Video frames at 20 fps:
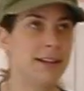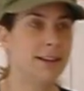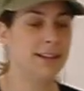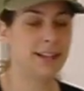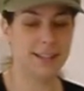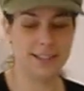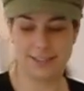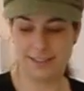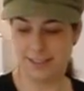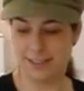god.
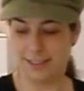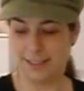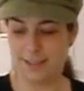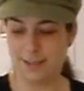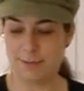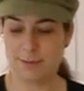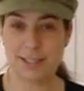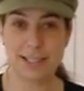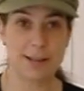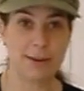
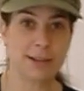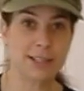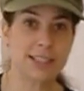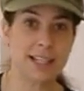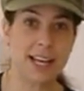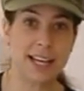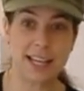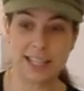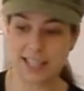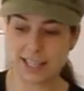So
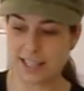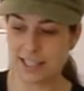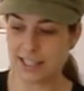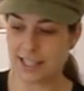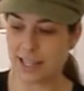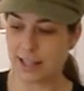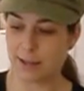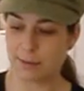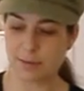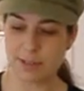excited. Can you
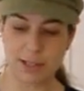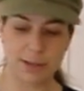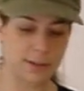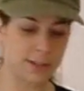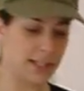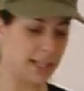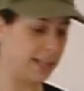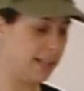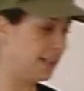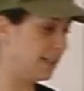tell I'm so
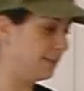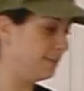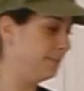excited?